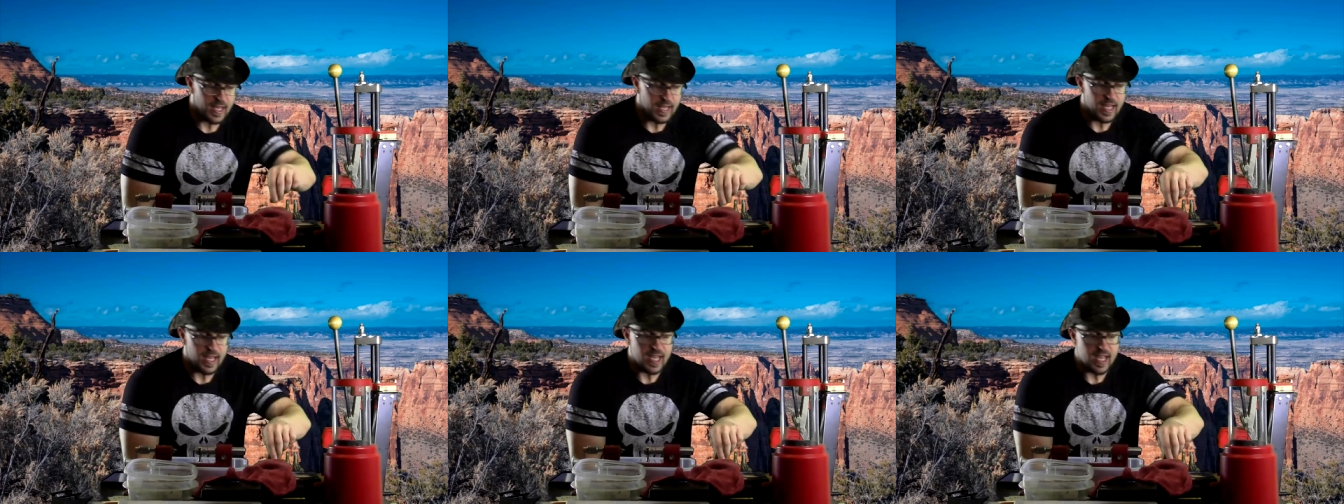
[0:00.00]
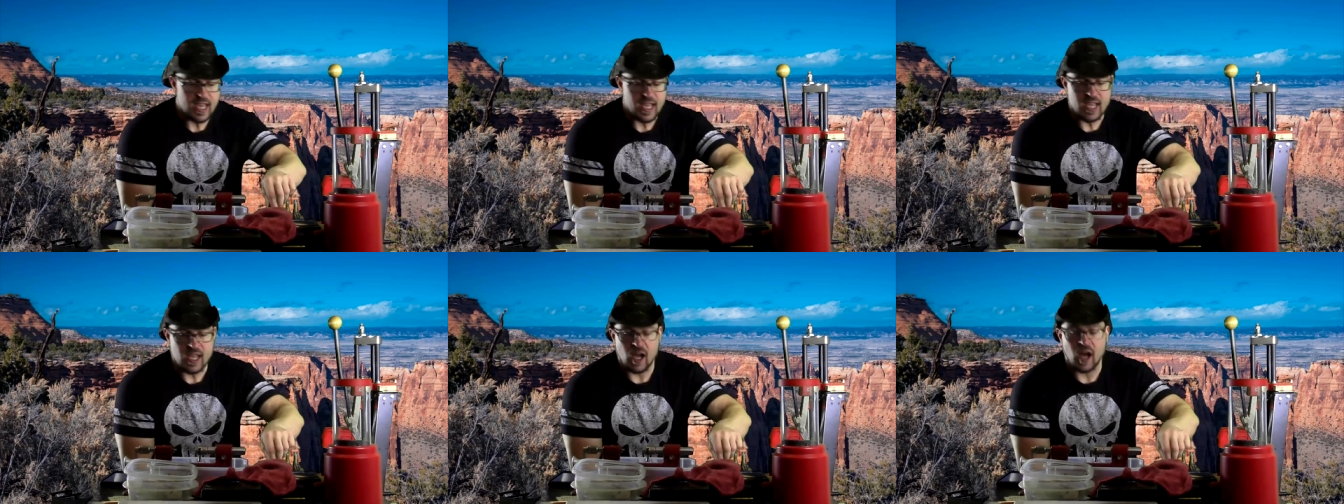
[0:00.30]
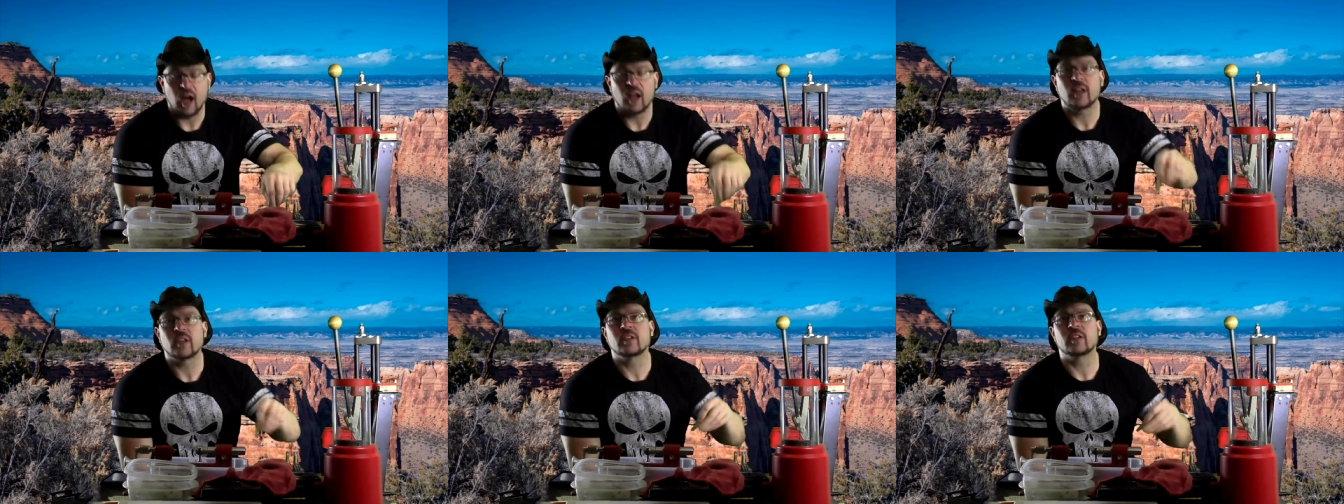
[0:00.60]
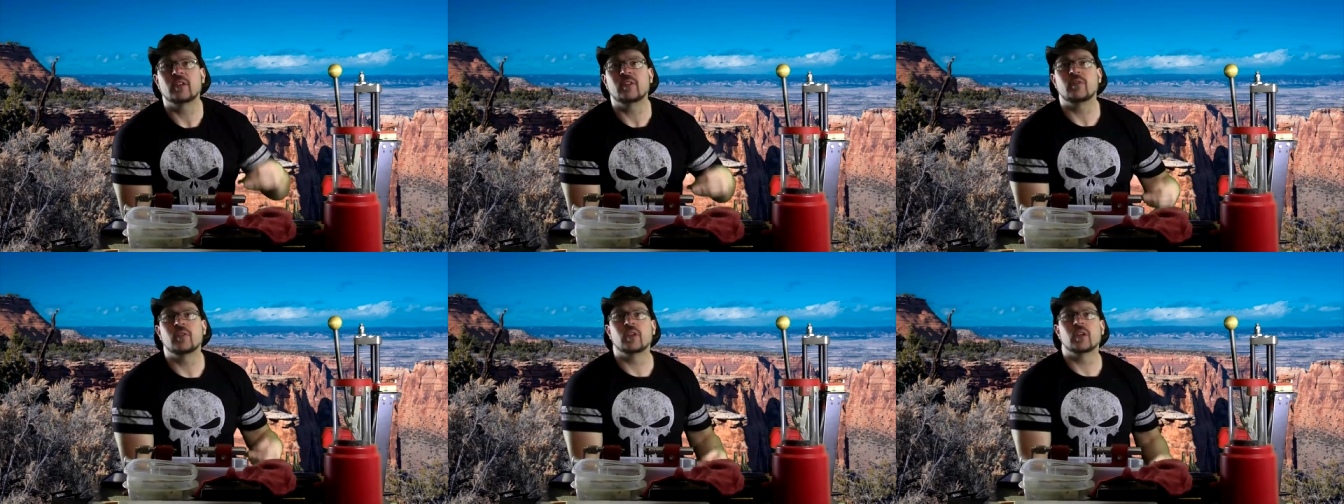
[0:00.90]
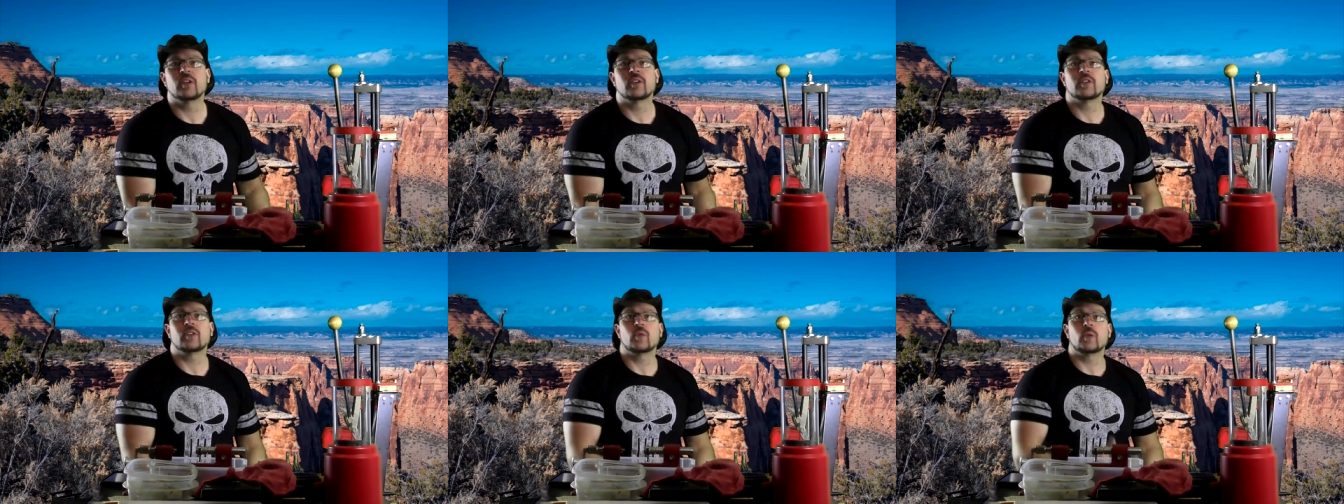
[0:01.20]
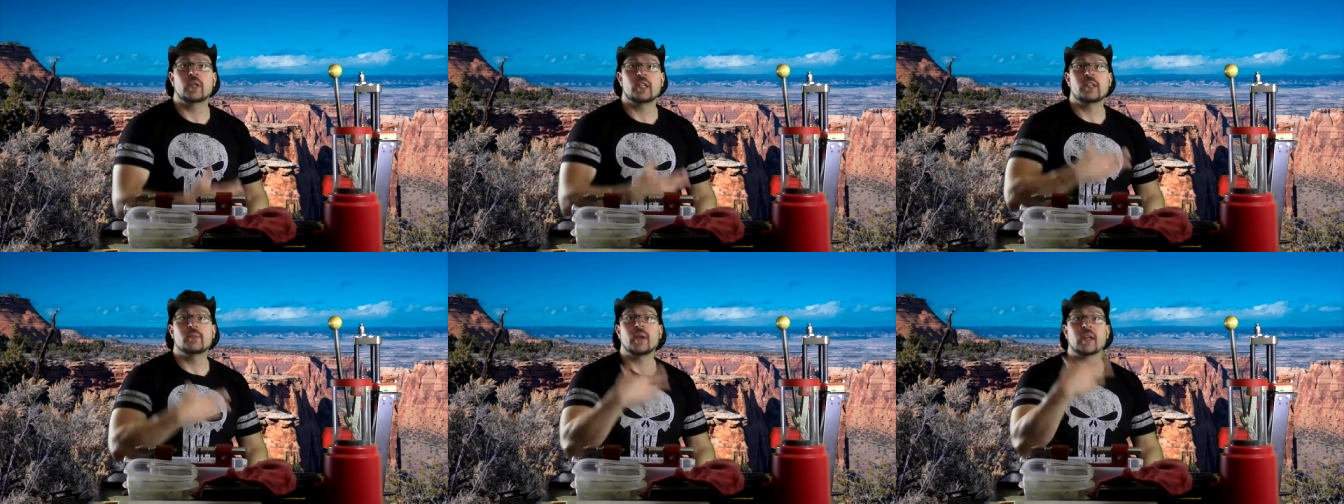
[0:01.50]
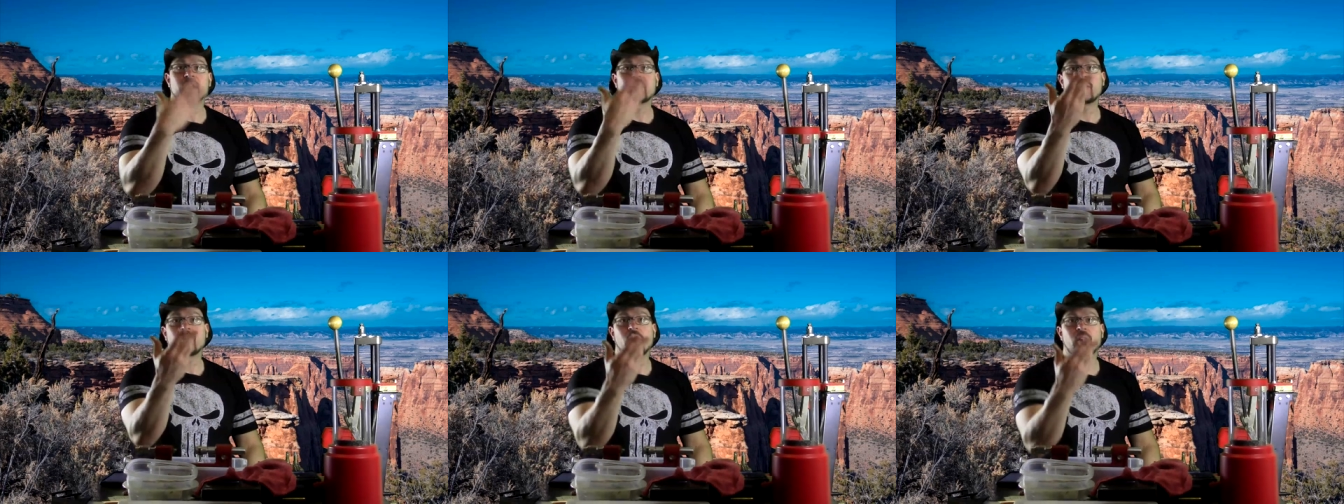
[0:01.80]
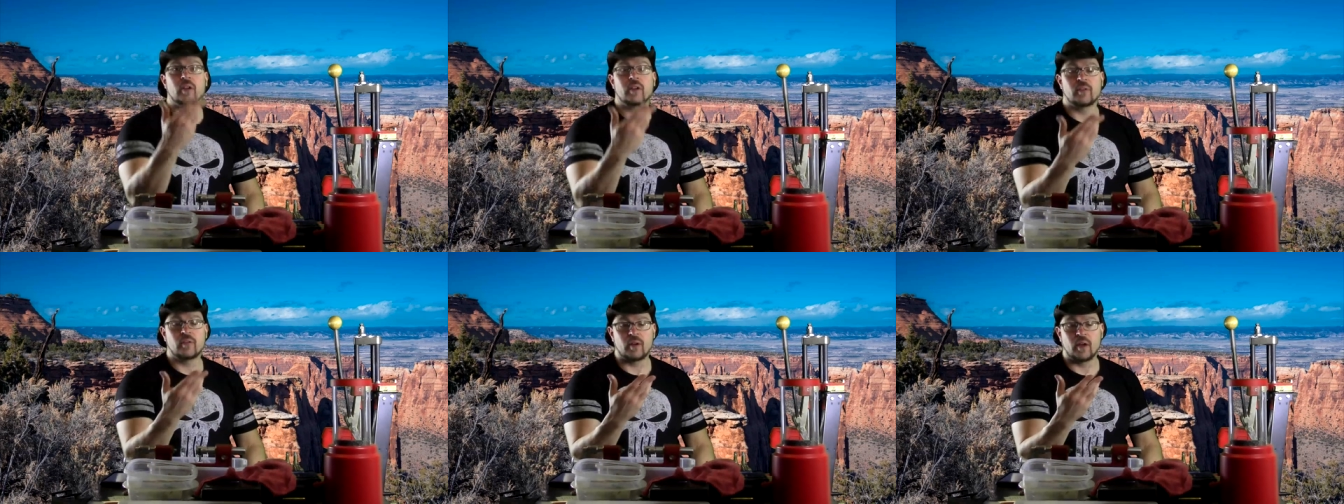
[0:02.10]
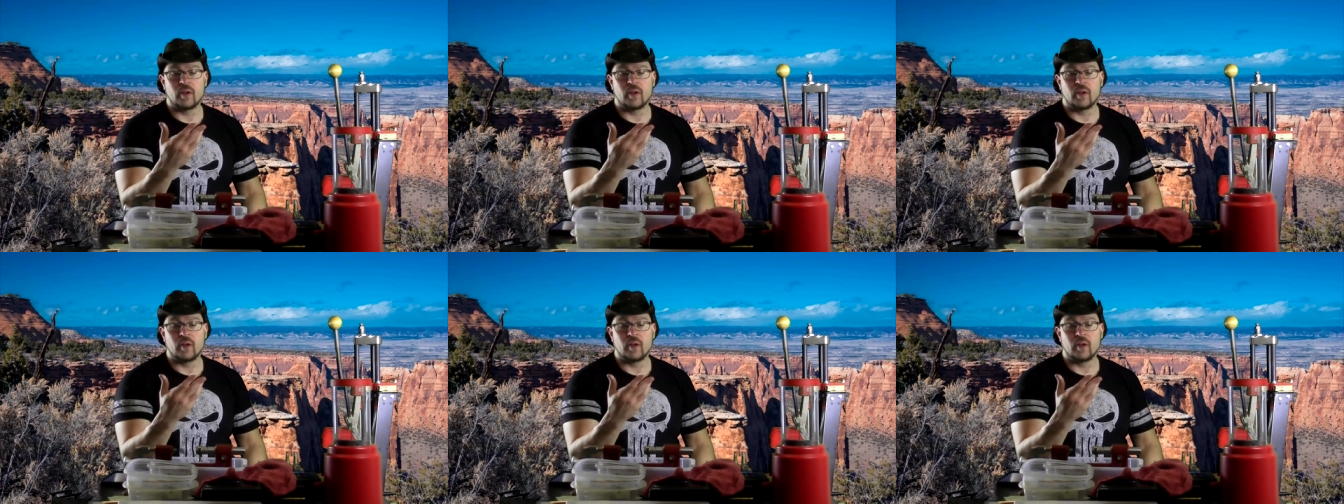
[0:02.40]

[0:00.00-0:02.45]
He honestly feels, when he makes fun of,